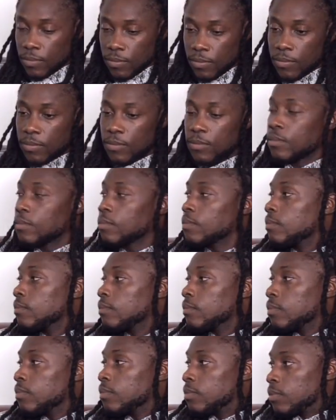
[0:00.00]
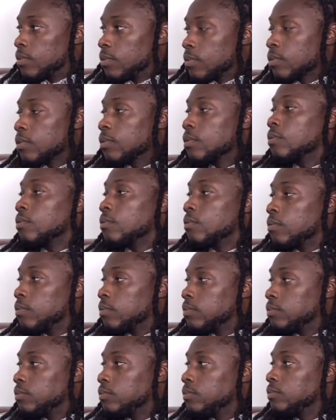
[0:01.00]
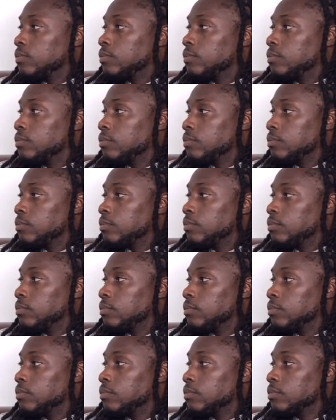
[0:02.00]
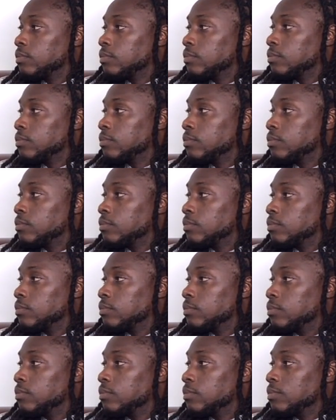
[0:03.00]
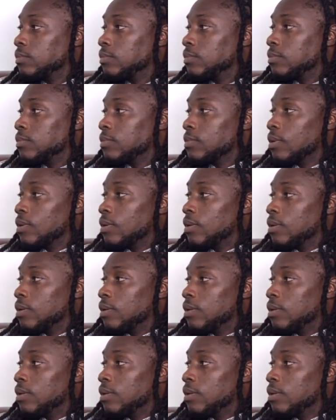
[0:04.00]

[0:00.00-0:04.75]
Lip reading: [no speech]